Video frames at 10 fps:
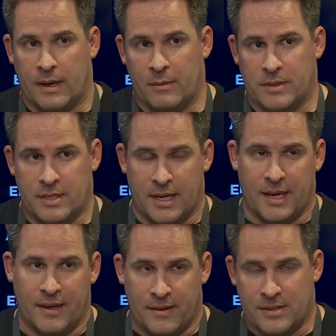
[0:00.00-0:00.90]
I would
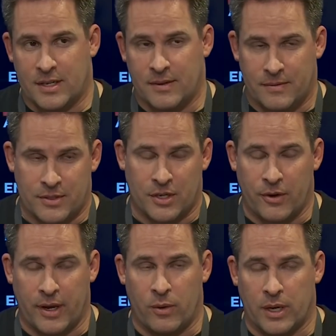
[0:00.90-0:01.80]
say it's a it's a
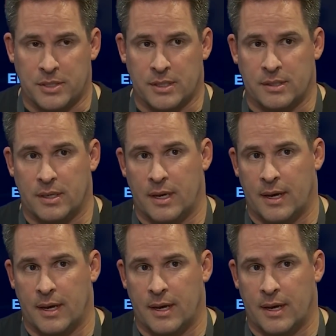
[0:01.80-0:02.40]
great question.